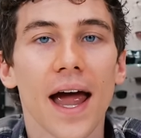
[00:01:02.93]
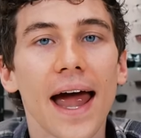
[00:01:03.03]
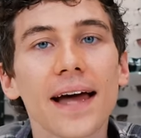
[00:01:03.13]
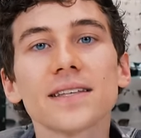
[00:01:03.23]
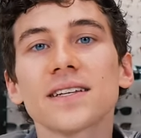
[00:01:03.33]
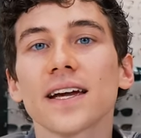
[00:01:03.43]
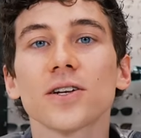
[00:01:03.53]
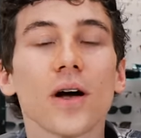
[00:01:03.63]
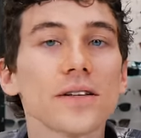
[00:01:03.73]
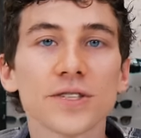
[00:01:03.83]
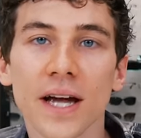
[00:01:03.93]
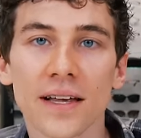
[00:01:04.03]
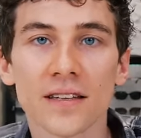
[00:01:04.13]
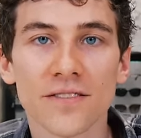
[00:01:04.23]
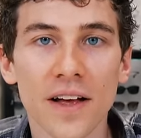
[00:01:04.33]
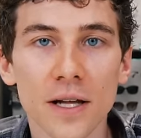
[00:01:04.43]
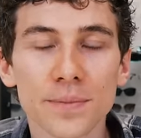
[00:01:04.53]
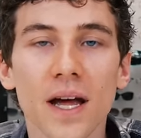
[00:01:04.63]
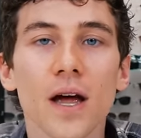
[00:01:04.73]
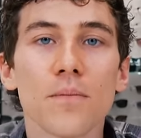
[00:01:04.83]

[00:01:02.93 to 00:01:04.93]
As technology has developed,